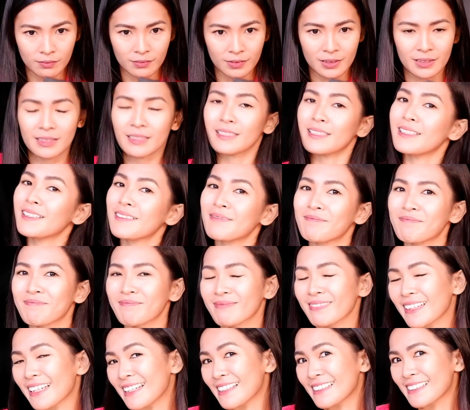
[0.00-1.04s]
See?
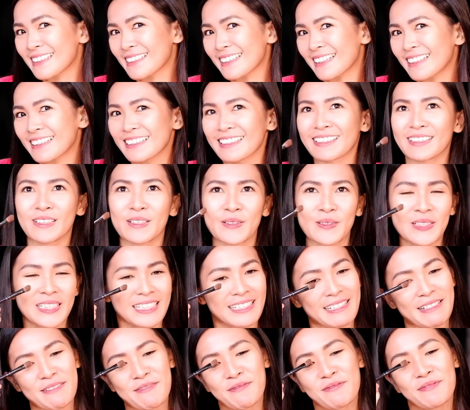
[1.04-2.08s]
Instant nose
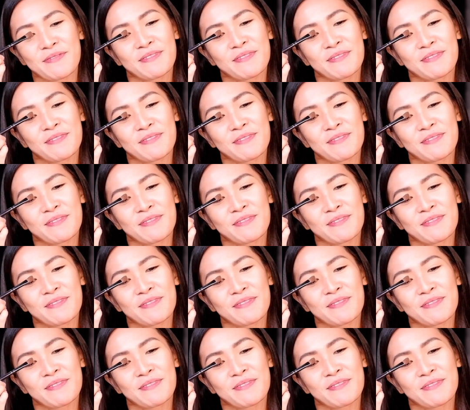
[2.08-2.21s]
lift.